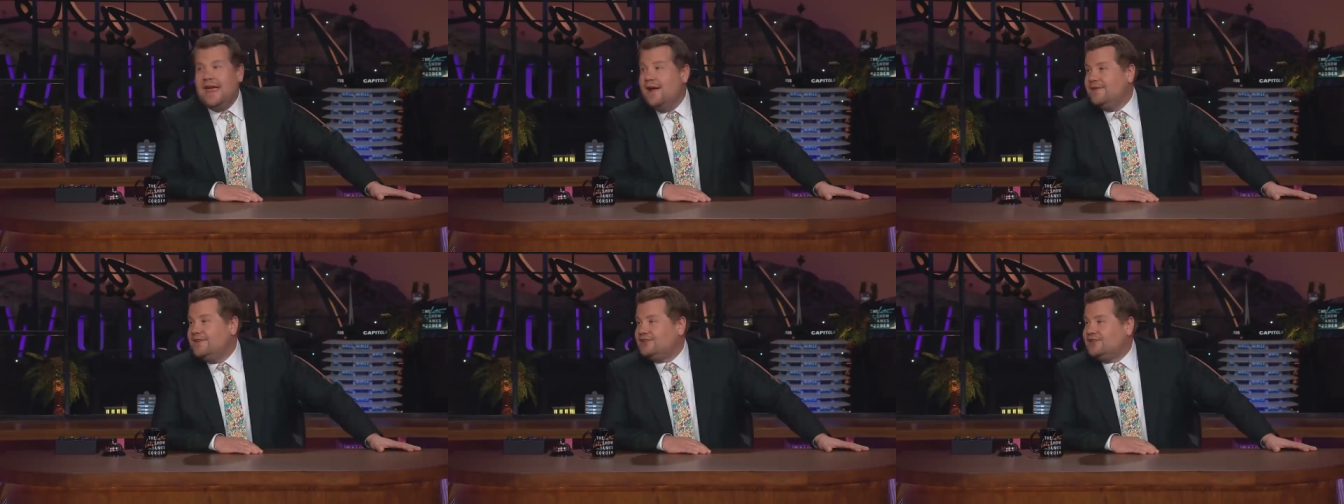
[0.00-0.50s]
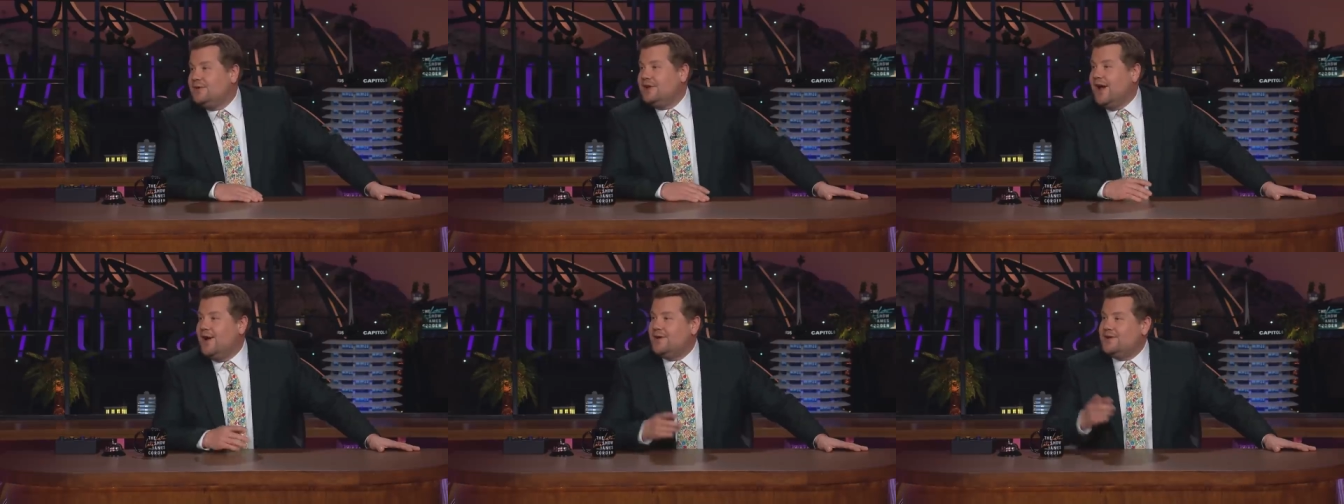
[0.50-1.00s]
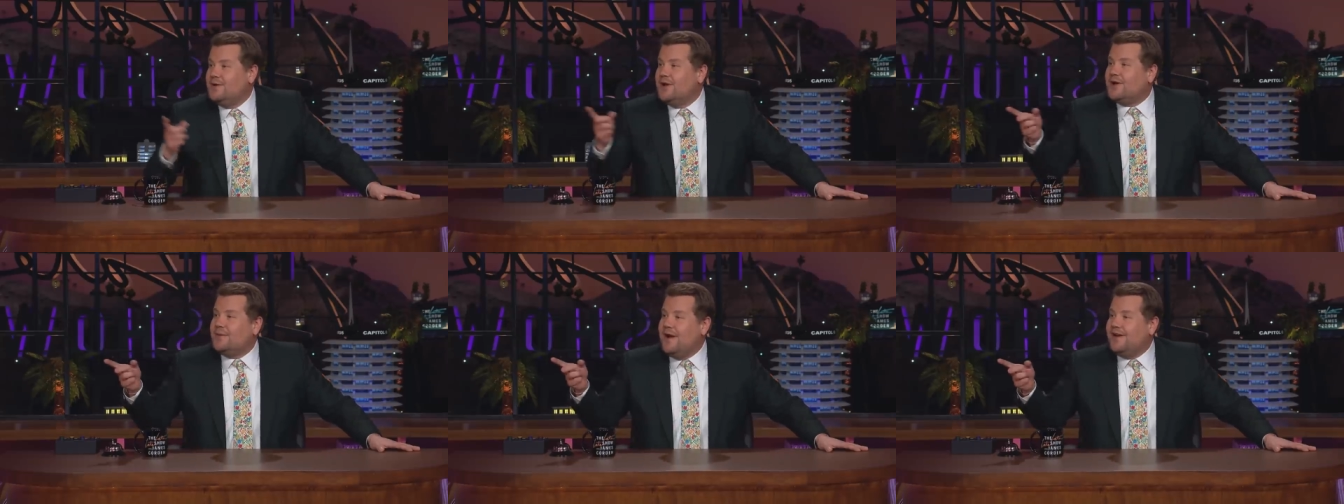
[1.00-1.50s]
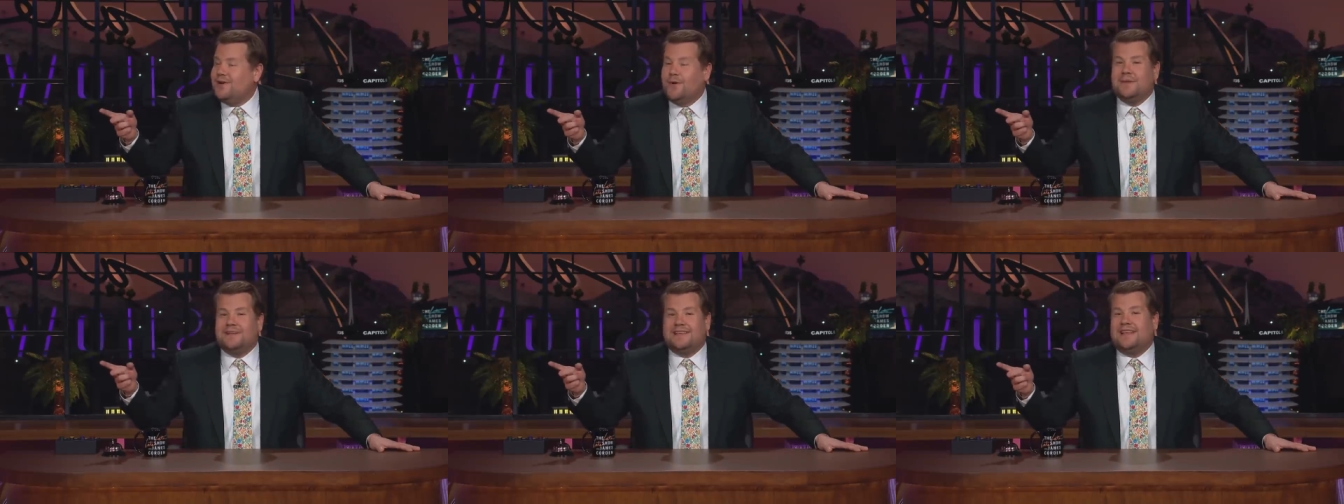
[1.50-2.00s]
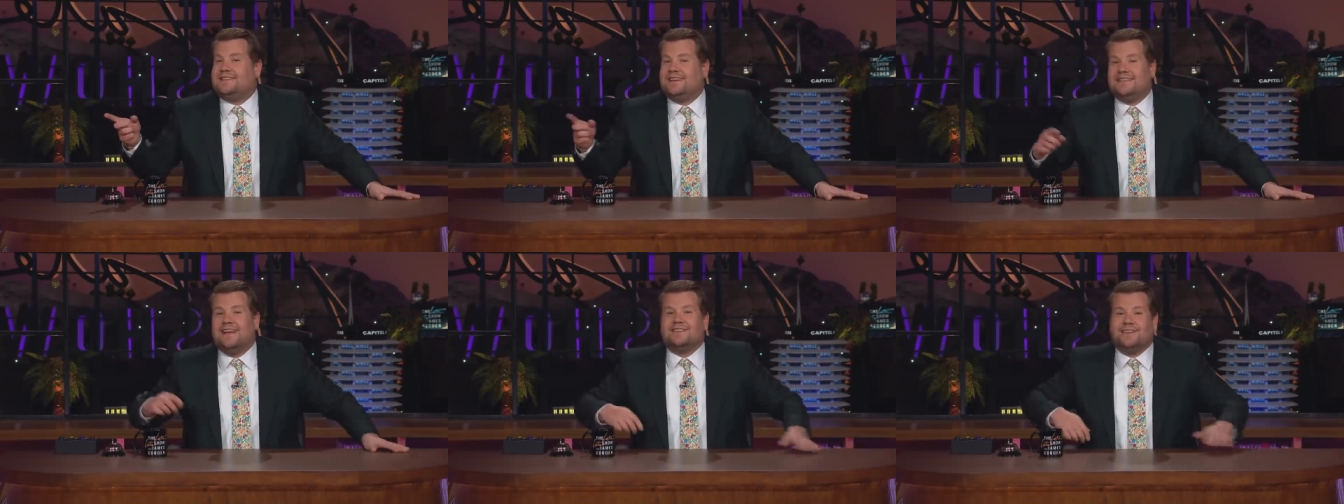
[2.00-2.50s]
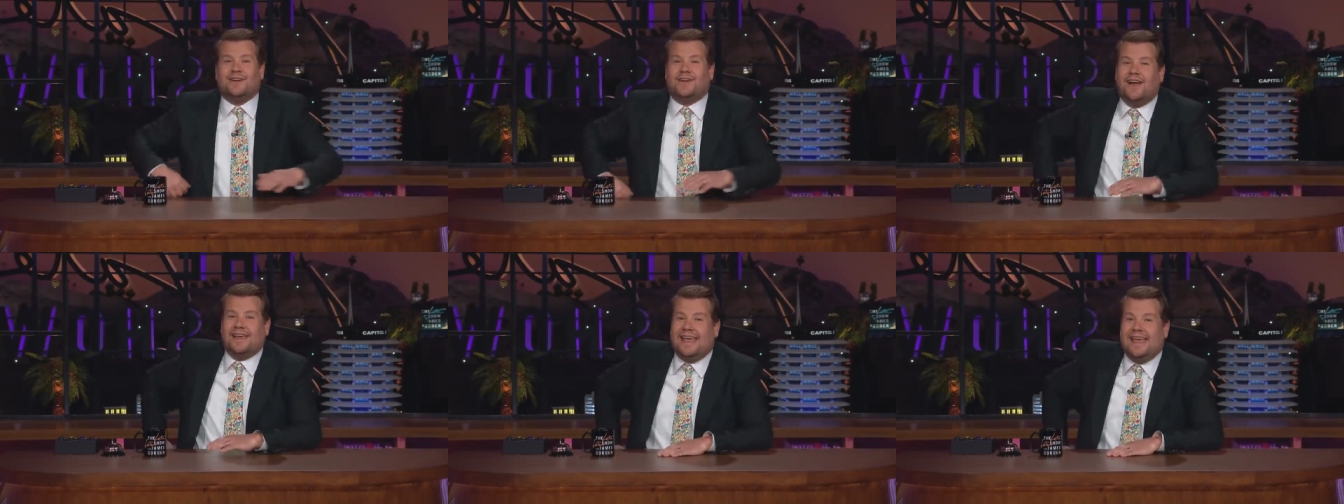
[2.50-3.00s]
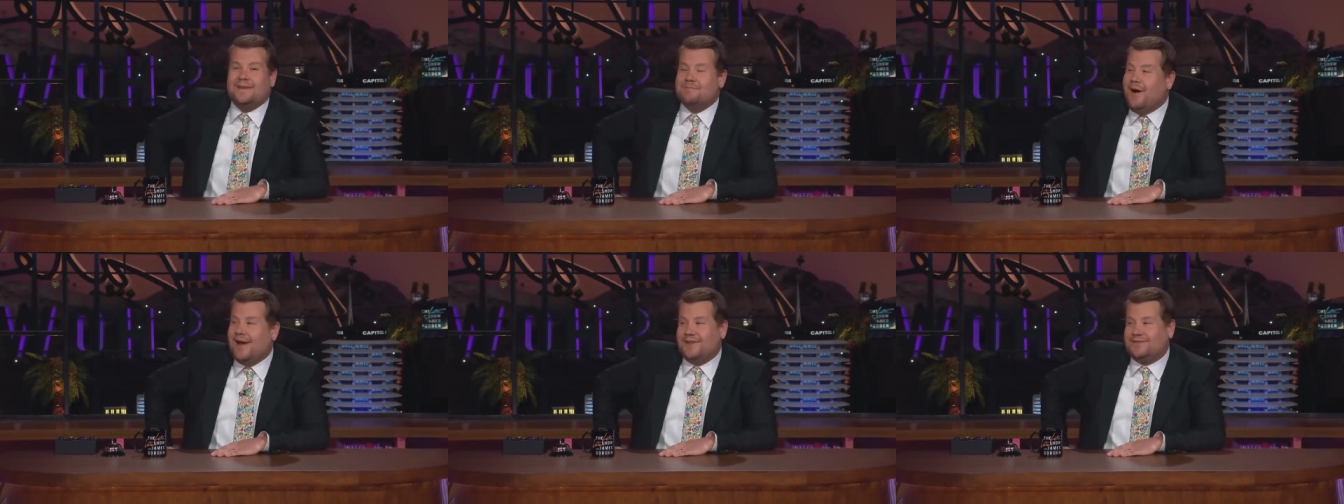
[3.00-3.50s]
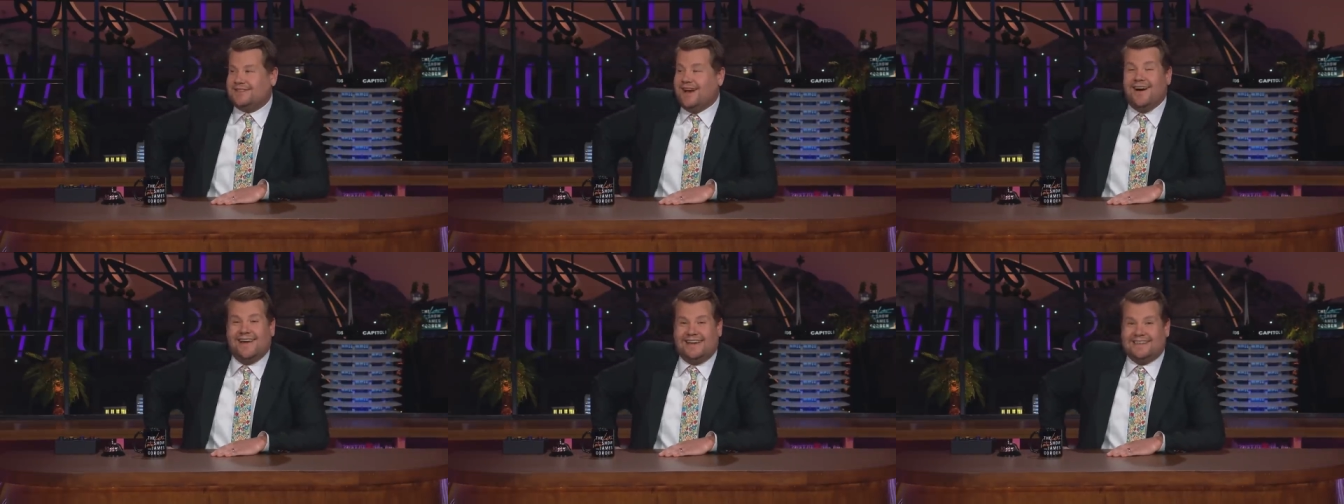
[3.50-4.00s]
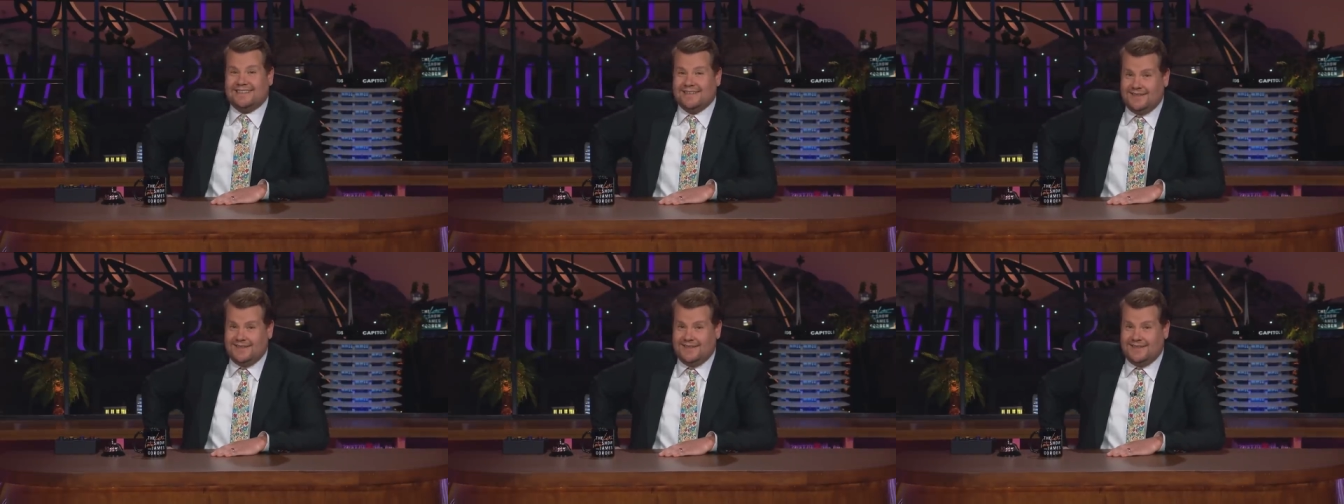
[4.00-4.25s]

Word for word: were here in the studio and you look at where he normally sits, it does look like Ian might have died.